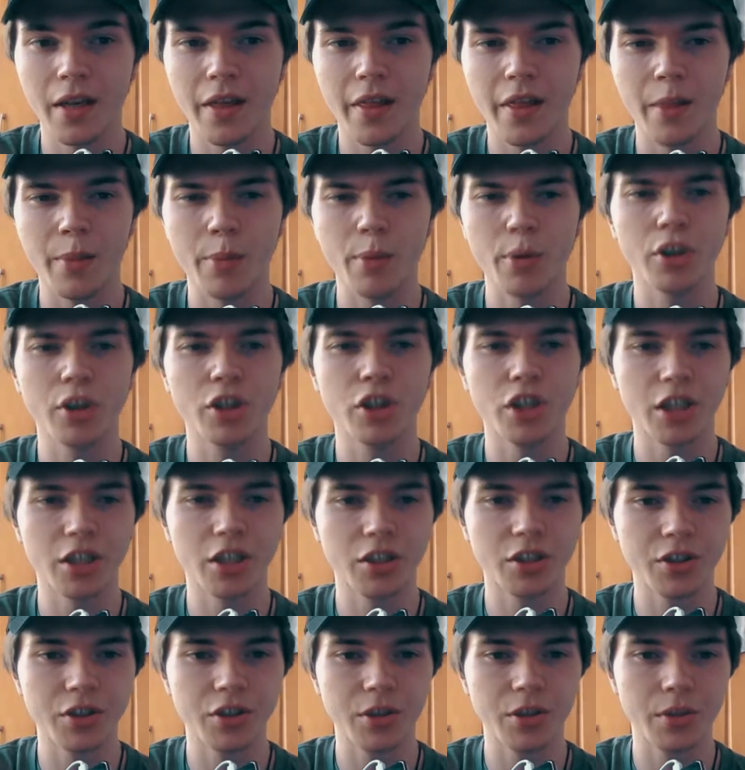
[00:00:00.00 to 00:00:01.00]
The book
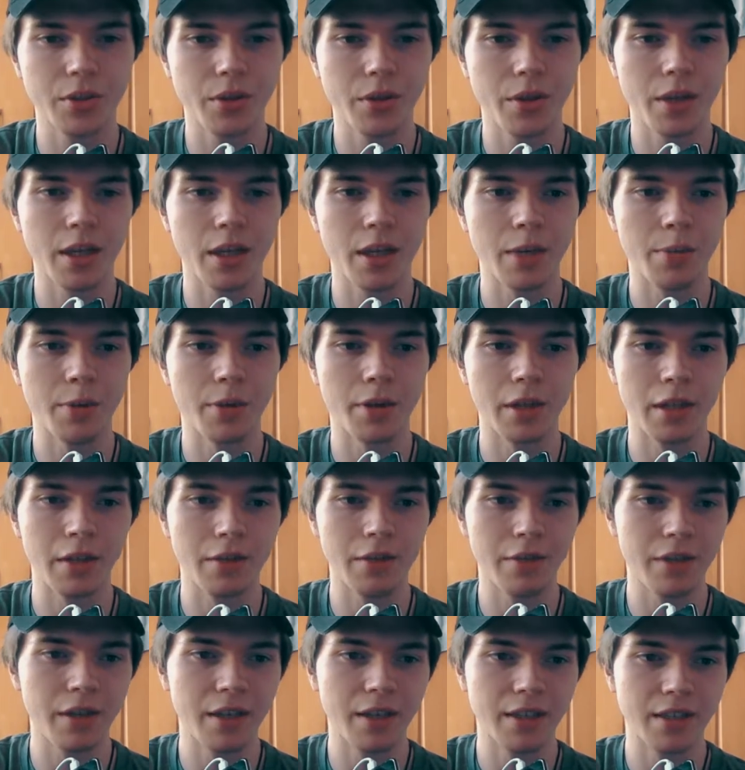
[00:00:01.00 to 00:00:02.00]
challenges you to think about
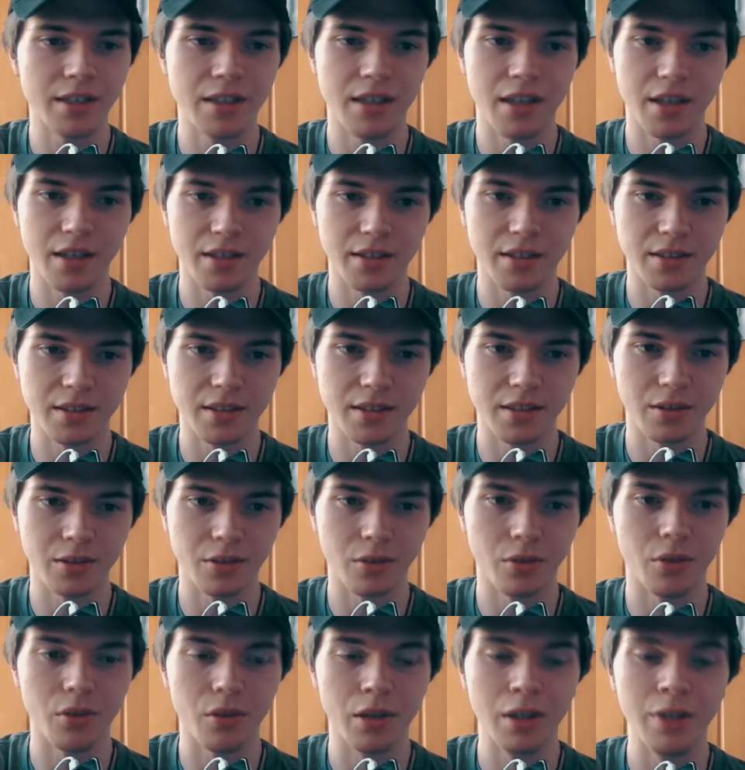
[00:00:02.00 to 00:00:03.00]
living as an artist
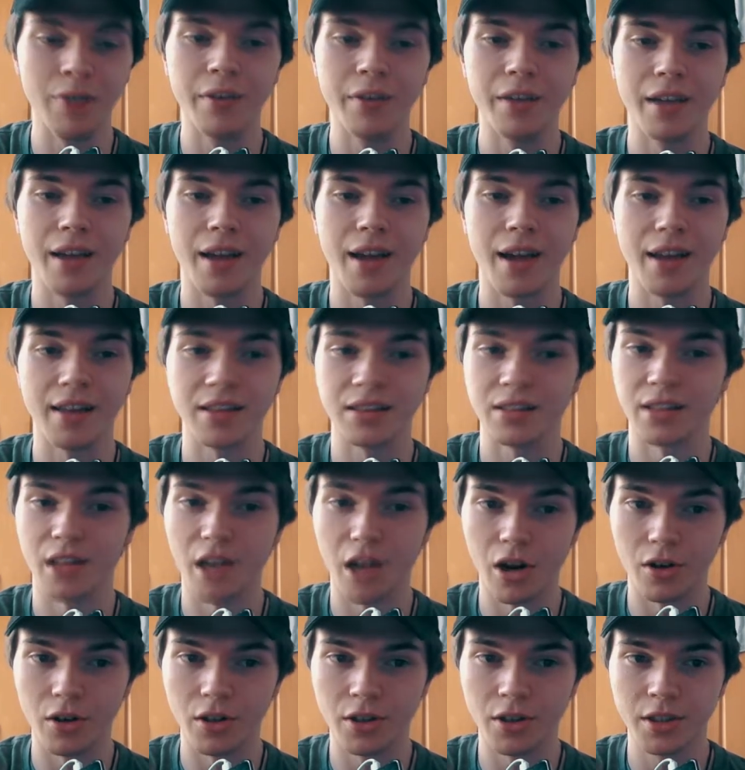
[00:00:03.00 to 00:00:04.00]
or living as an
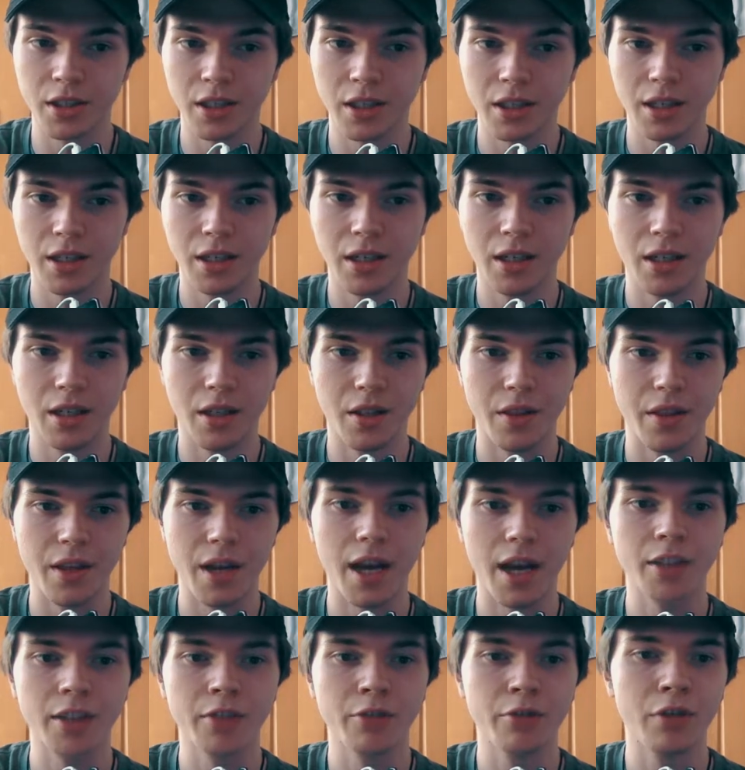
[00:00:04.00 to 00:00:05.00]
art. The
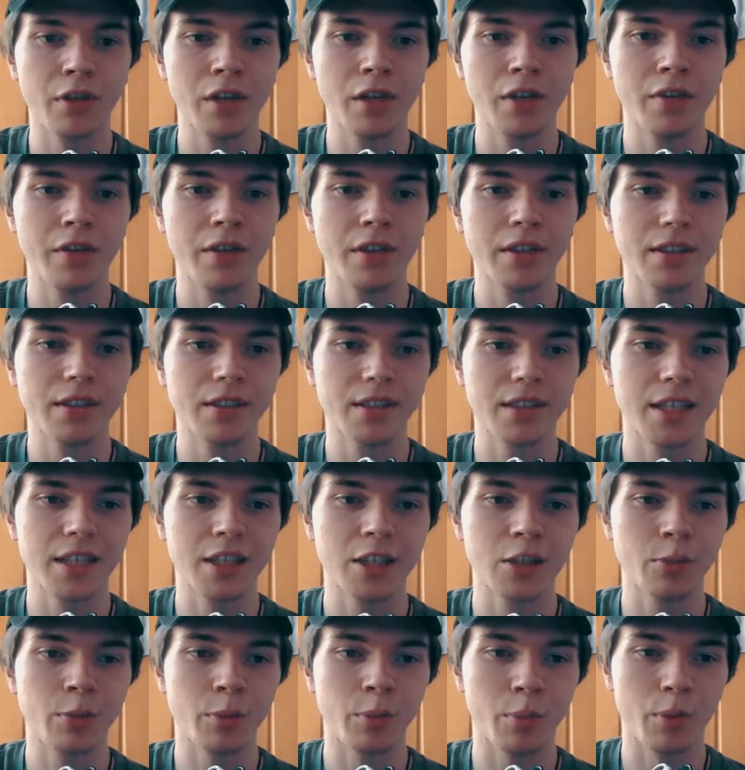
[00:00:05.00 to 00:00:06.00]
art of living is a
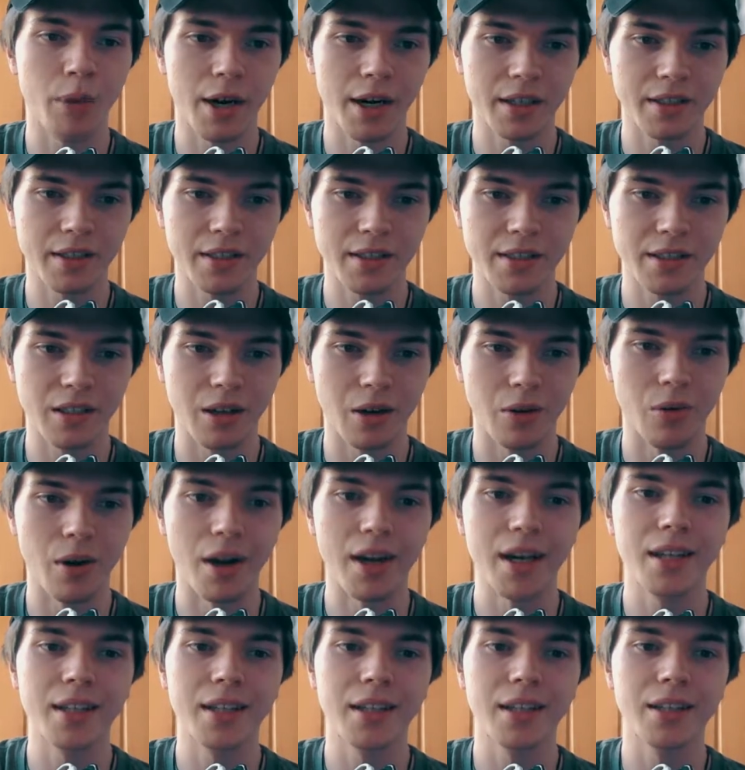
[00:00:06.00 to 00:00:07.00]
skill to be practiced
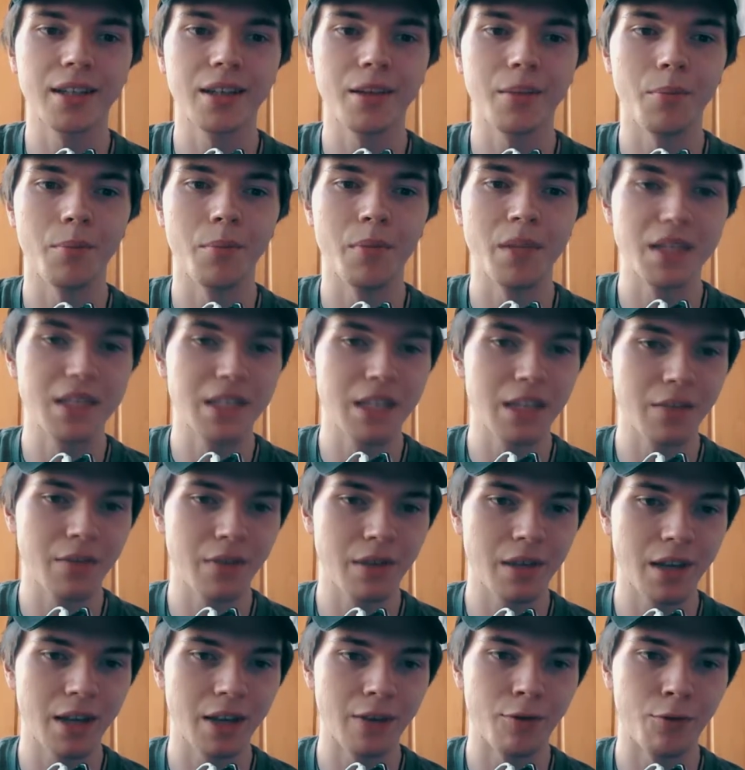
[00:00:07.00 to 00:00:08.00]
rather than
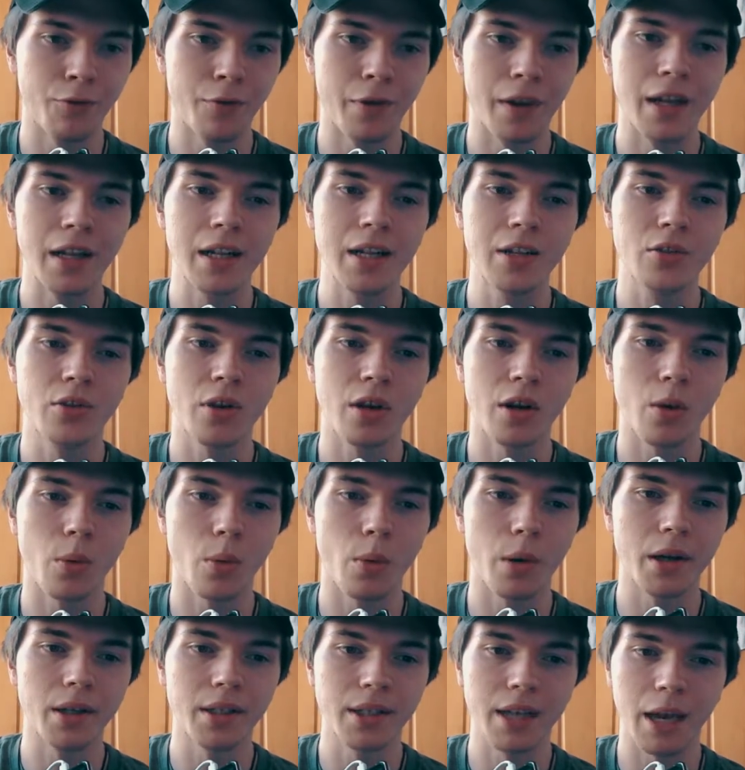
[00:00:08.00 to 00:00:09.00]
misliving and failing to
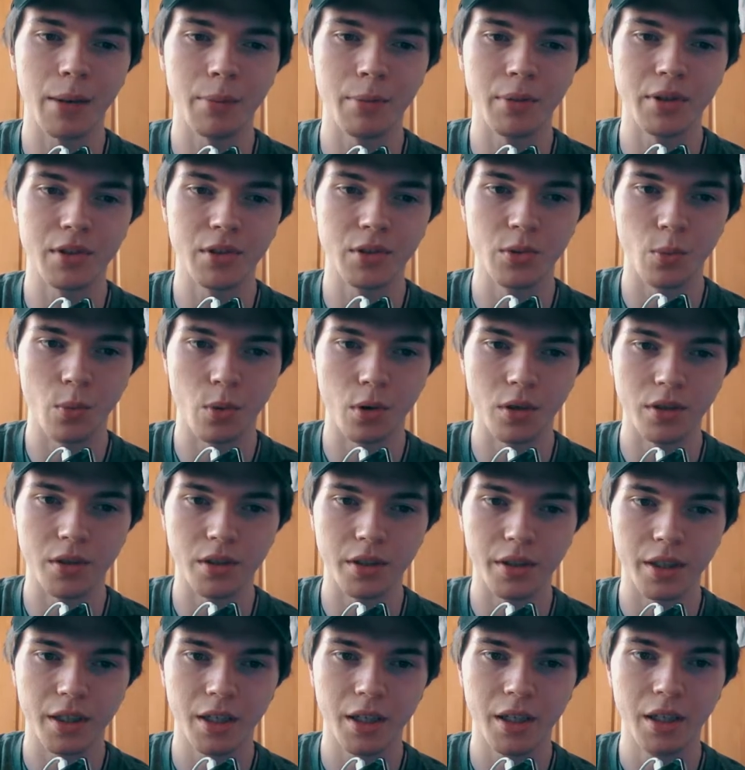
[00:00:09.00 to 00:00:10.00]
acquire the happiness you
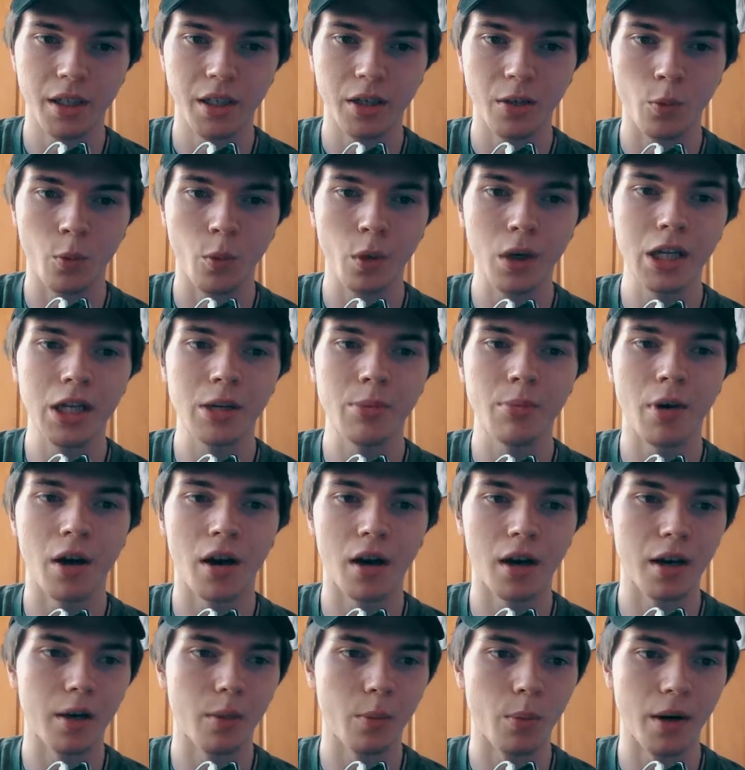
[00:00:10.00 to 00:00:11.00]
want. William
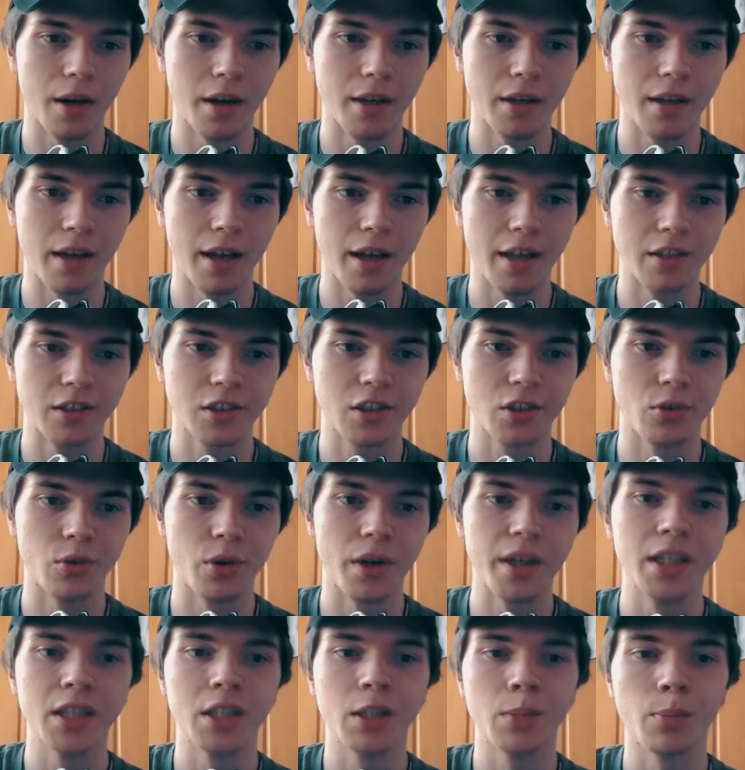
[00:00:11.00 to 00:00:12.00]
Irvine has
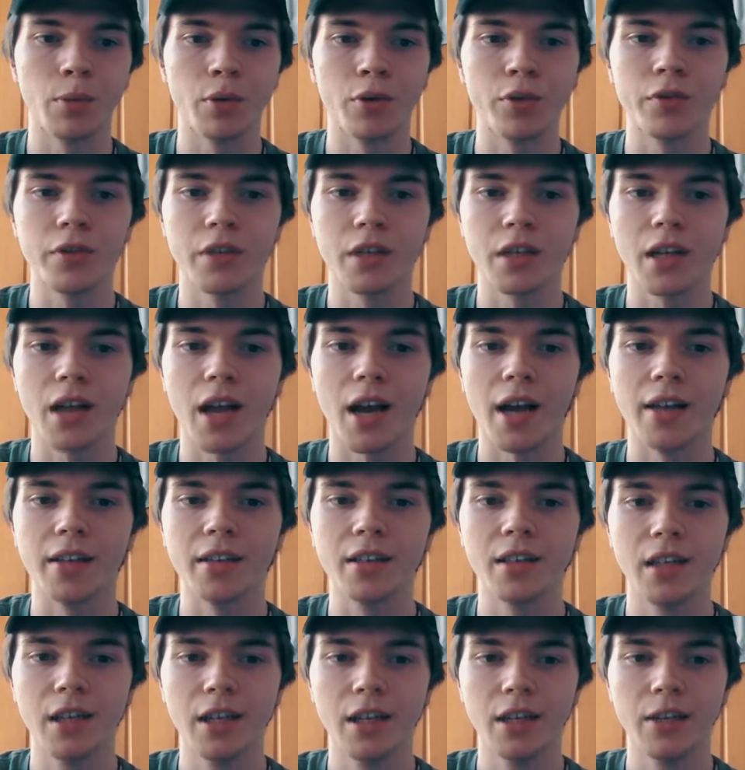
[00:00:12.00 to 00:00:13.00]
created the perfect guide